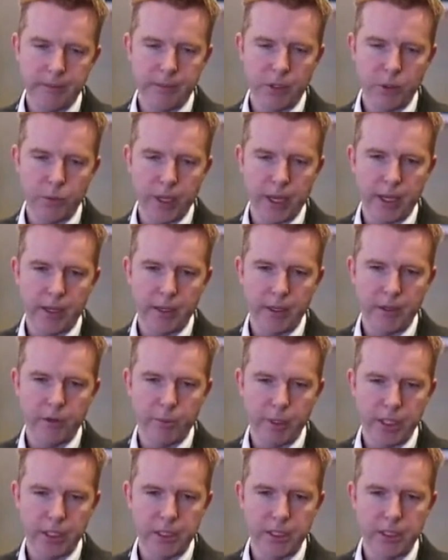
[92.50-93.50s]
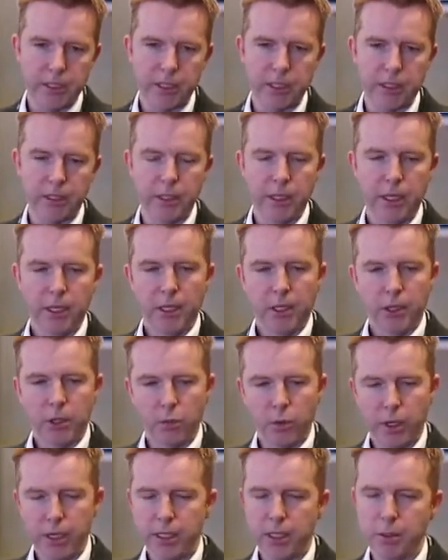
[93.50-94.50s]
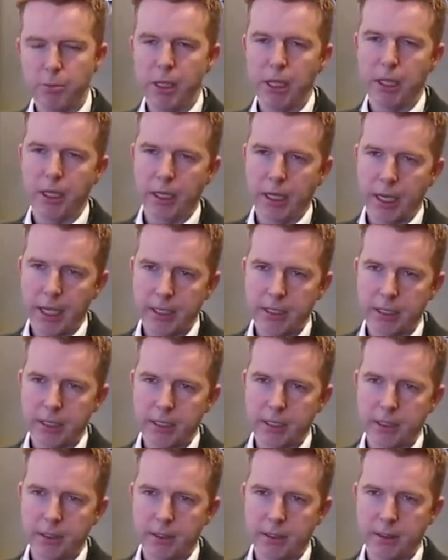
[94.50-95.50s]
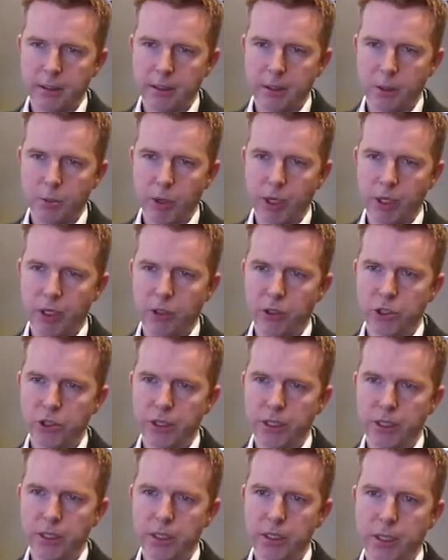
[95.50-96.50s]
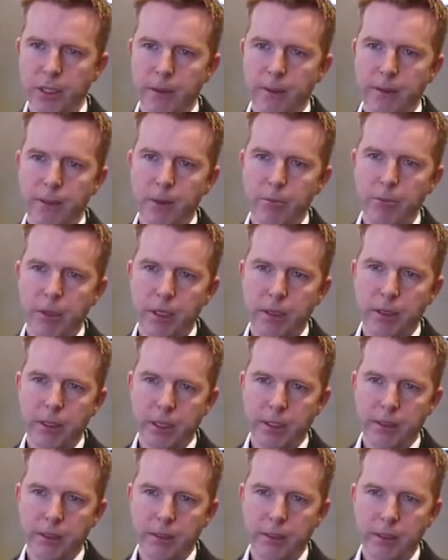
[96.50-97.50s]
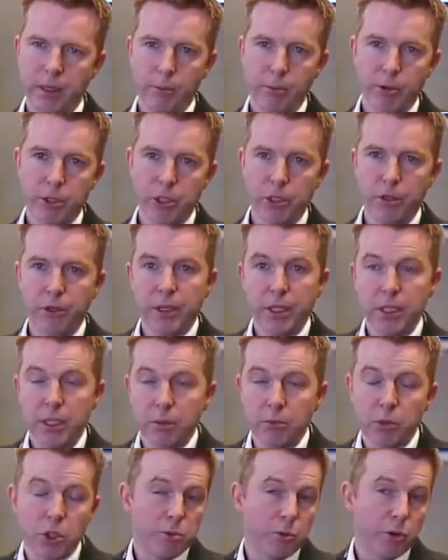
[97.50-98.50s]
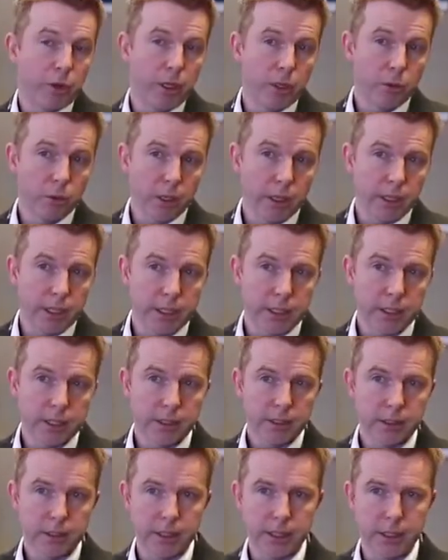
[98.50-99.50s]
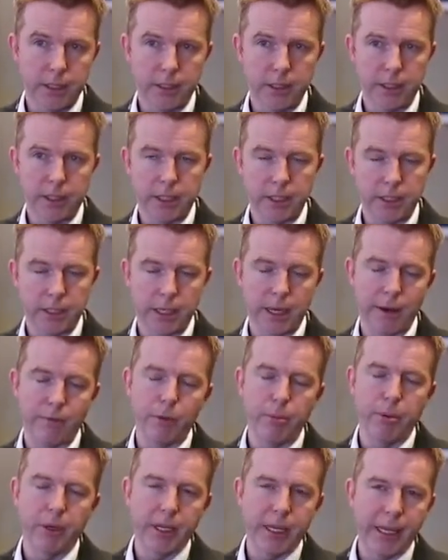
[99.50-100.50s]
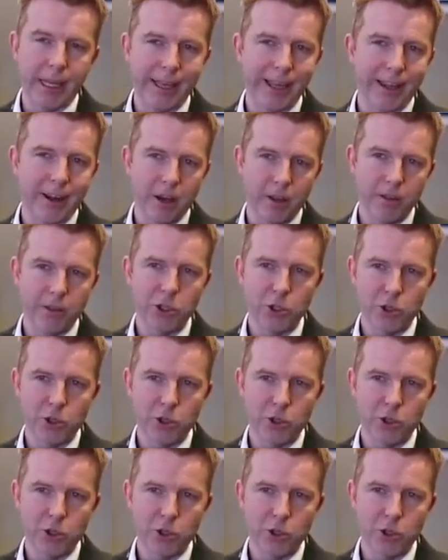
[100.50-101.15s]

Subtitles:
the reality of business and the rising middle classes in the BRIC countries mean that the opportunities are much more equalised in the sense that everybody can get on the